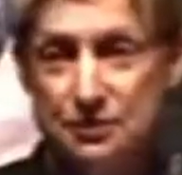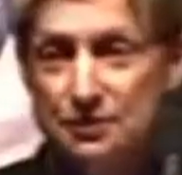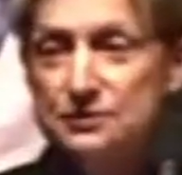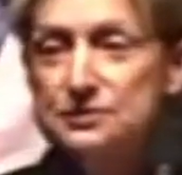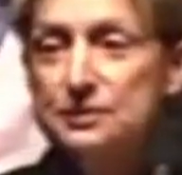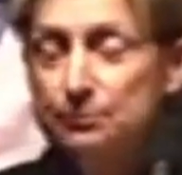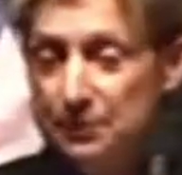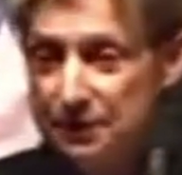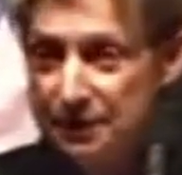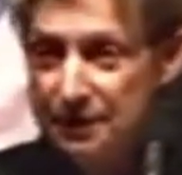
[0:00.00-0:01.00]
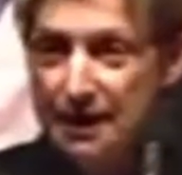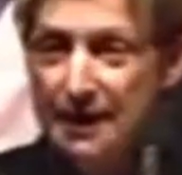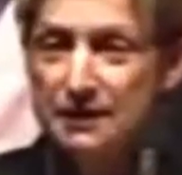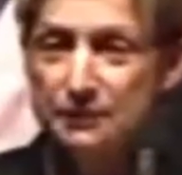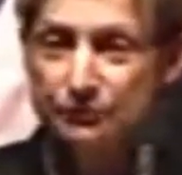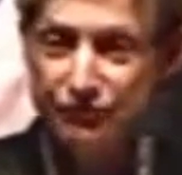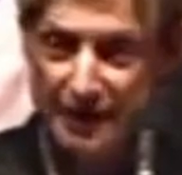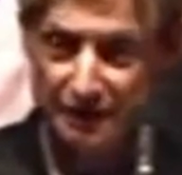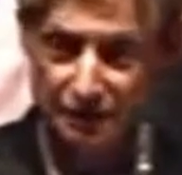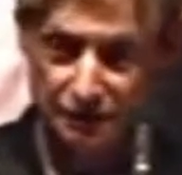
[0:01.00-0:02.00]
simply and
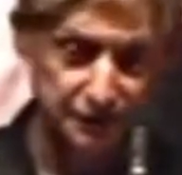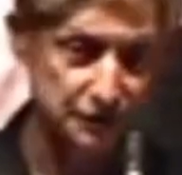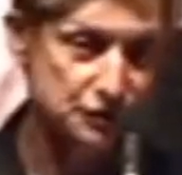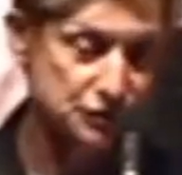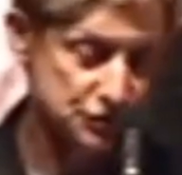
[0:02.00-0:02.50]
emphatically to